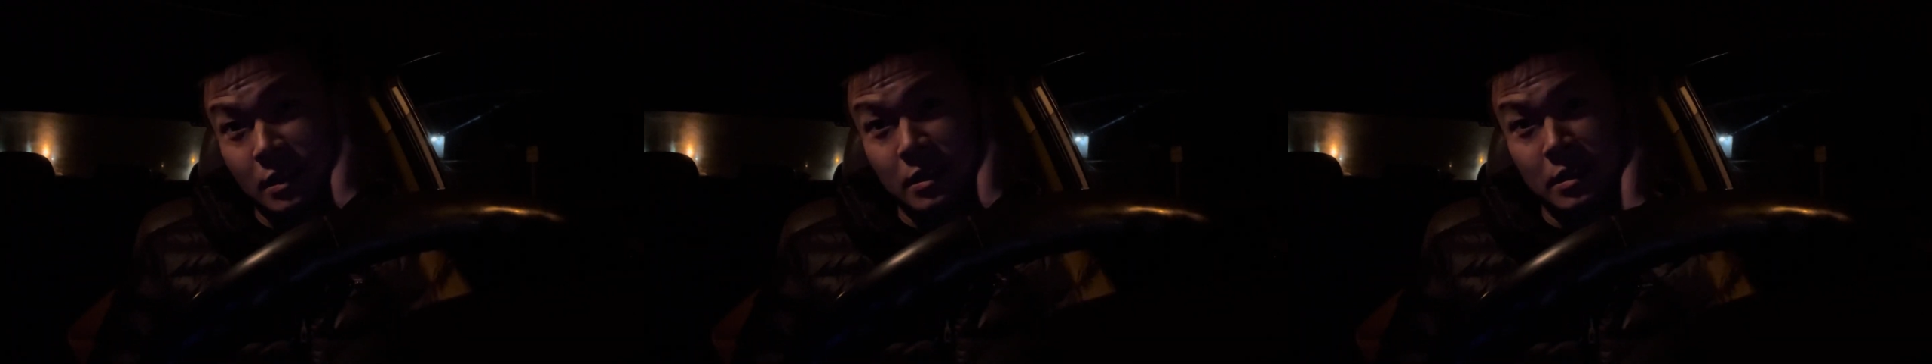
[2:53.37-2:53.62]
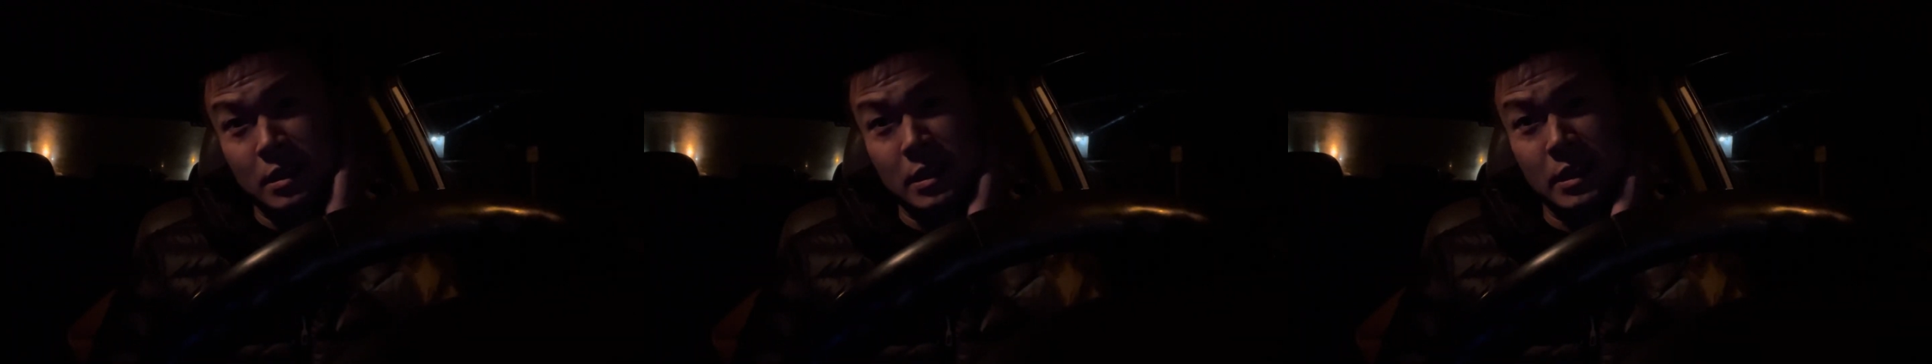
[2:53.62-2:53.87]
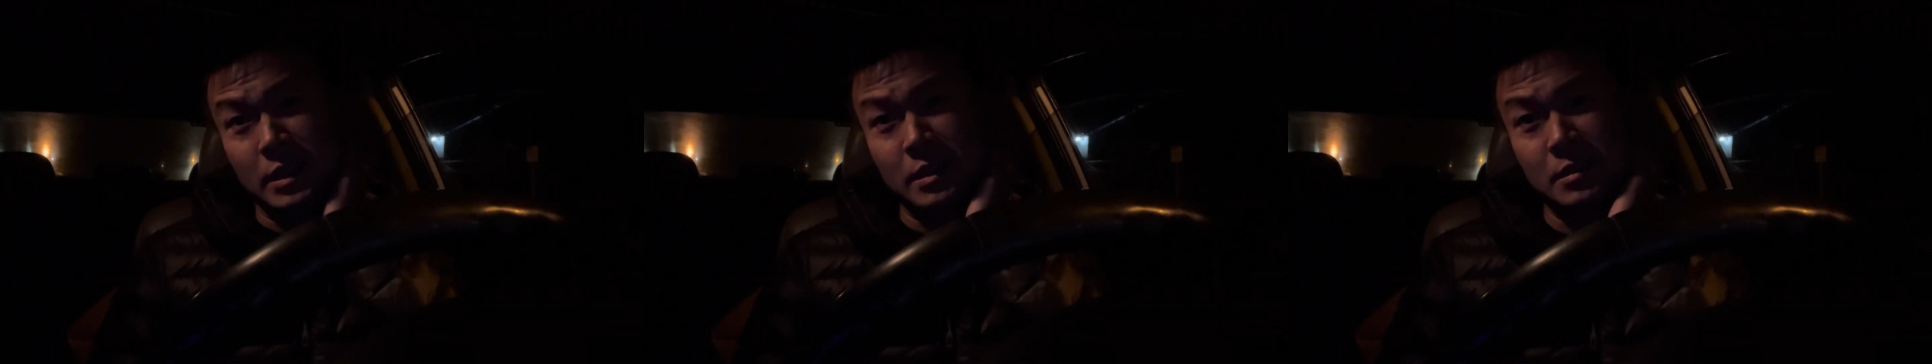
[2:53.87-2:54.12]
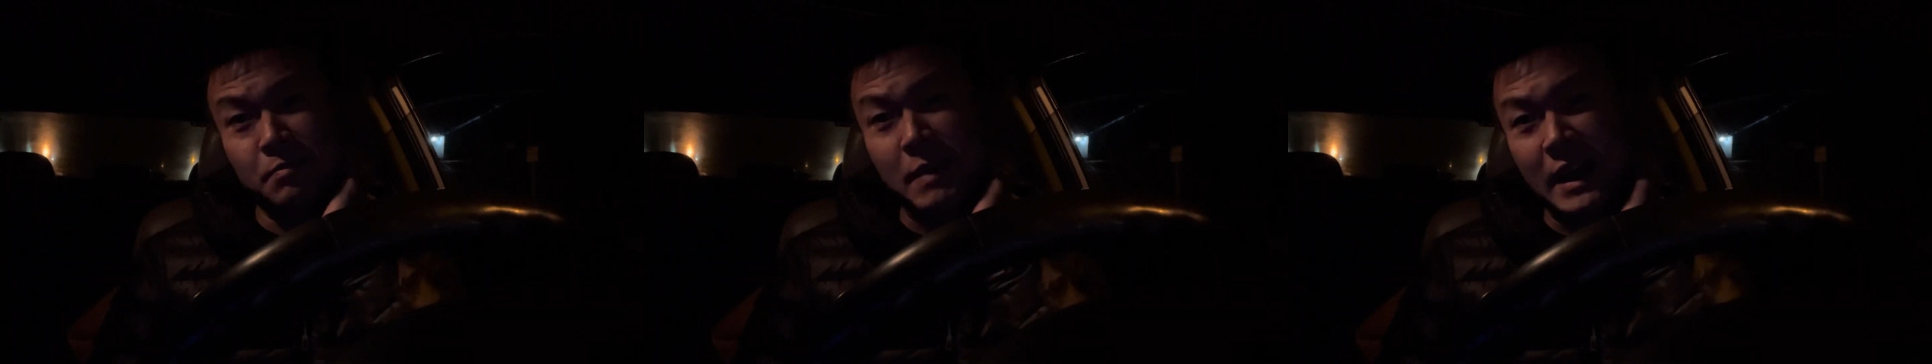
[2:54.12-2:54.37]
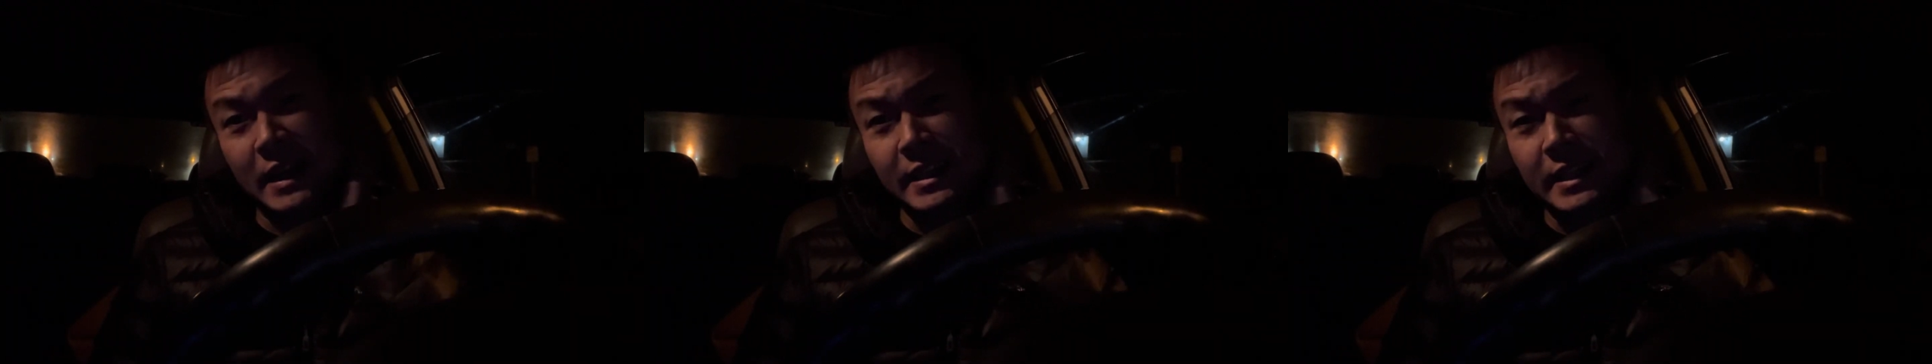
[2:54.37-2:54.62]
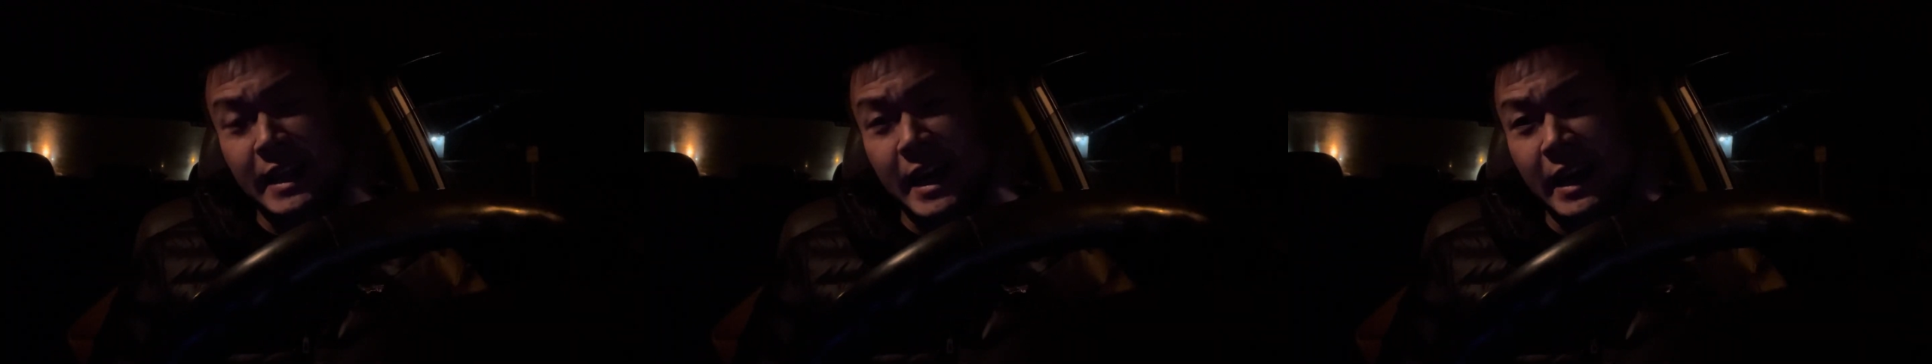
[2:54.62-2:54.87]
uh back in
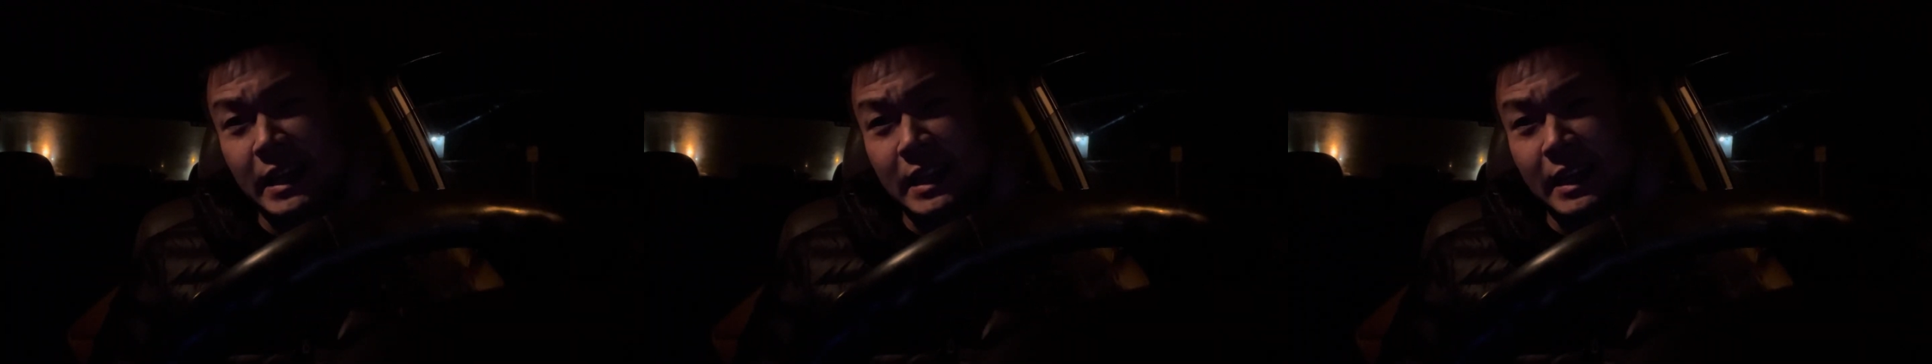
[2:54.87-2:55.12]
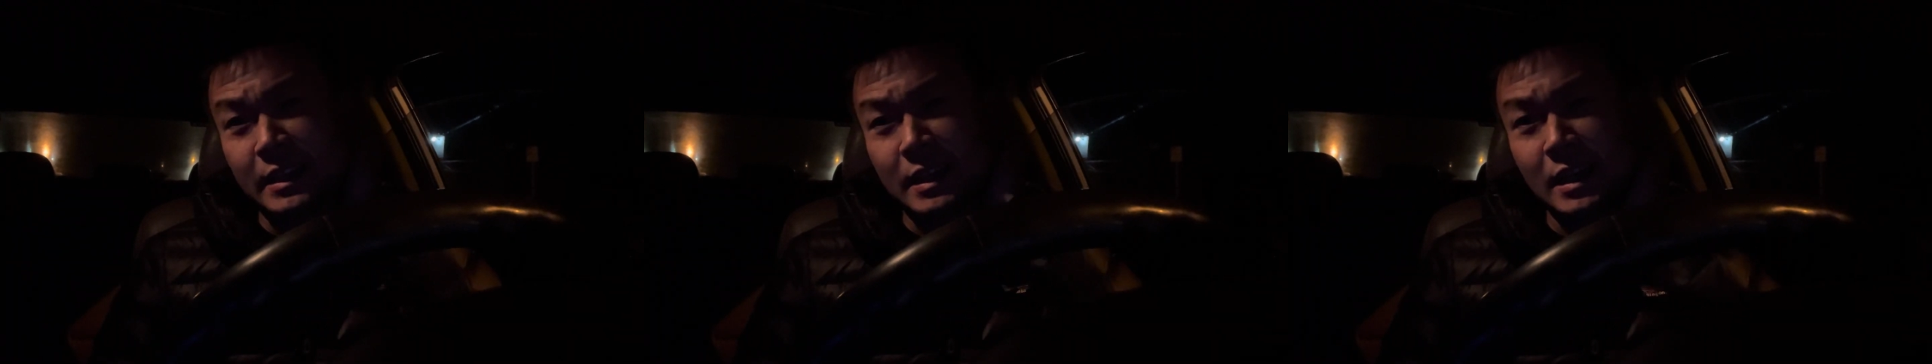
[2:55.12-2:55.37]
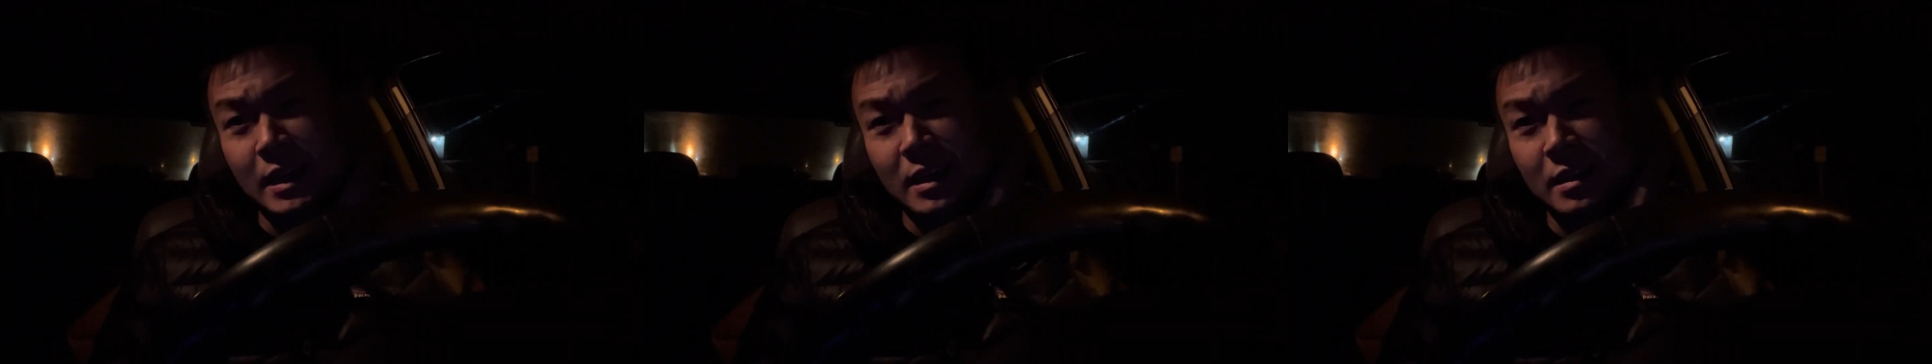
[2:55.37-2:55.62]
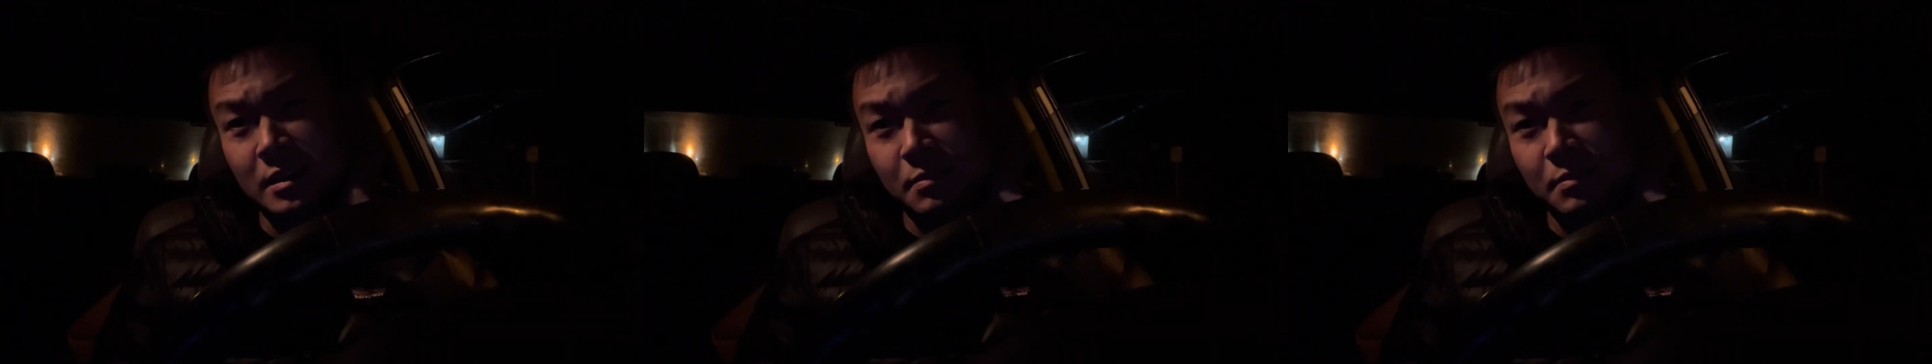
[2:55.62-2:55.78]
the day like uh